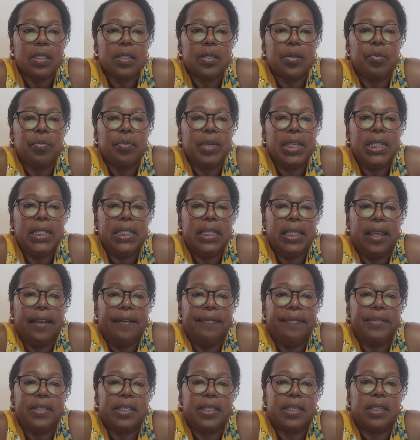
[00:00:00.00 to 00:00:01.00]
we
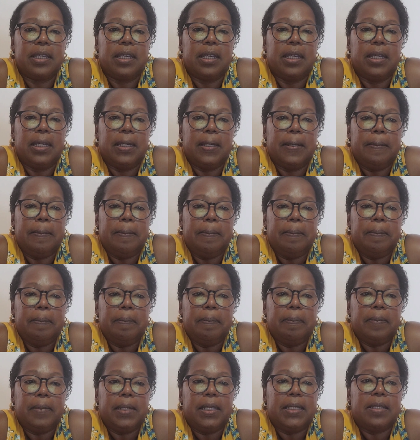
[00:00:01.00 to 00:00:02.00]
left
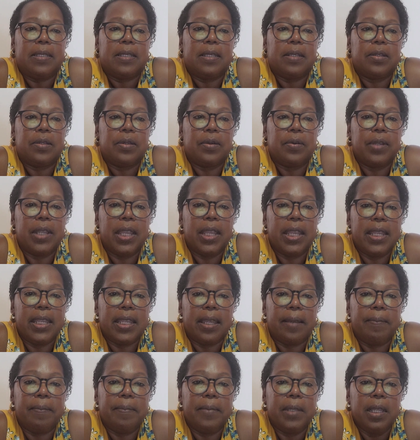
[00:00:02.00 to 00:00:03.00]
at 6:30
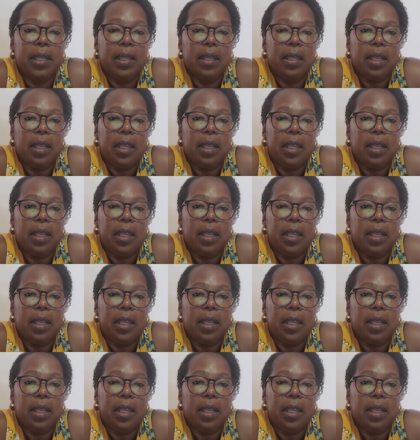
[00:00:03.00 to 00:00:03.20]
a.m.